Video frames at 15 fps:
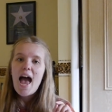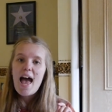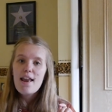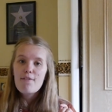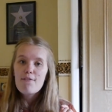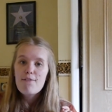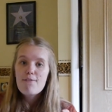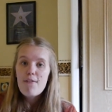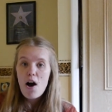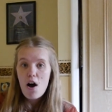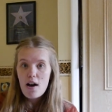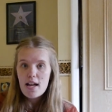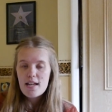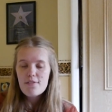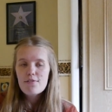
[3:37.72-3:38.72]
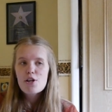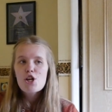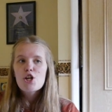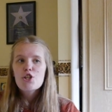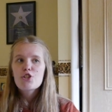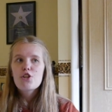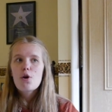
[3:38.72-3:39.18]
and 5.
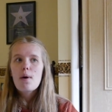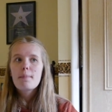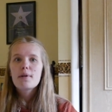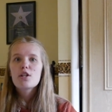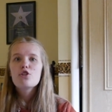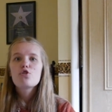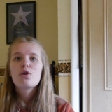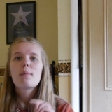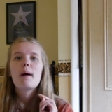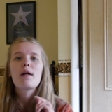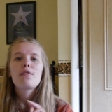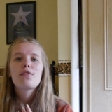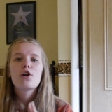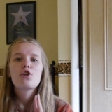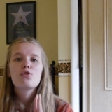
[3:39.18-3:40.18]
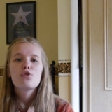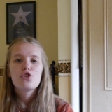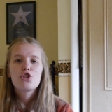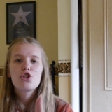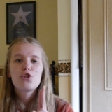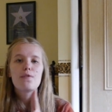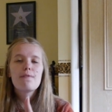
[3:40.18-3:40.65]
So I'm going to talk about those
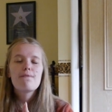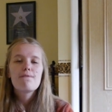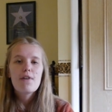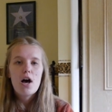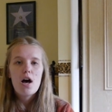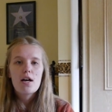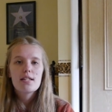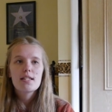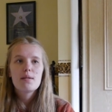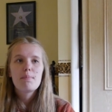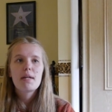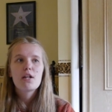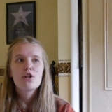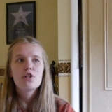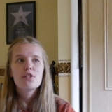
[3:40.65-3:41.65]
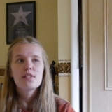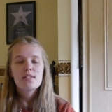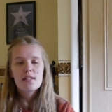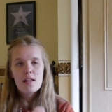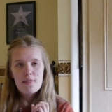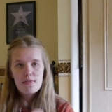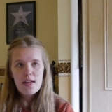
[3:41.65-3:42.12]
two first,
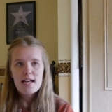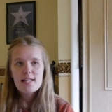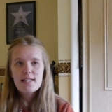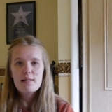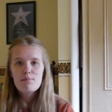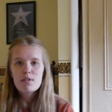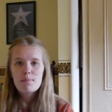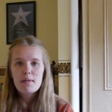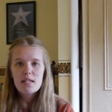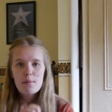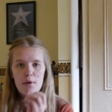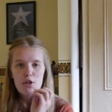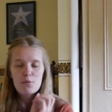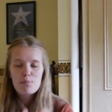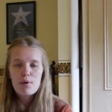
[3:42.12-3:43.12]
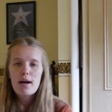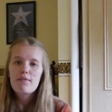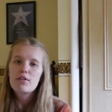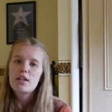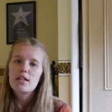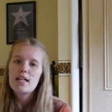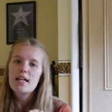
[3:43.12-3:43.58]
because they seem to be the most
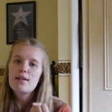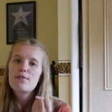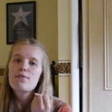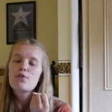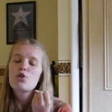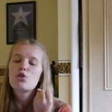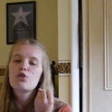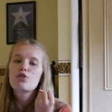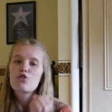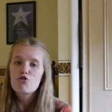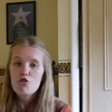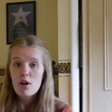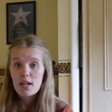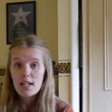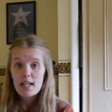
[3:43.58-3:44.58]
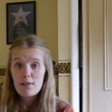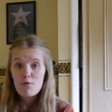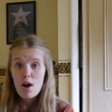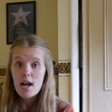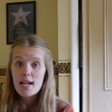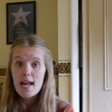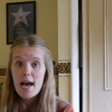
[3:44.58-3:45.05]
prevalent if you're struggling right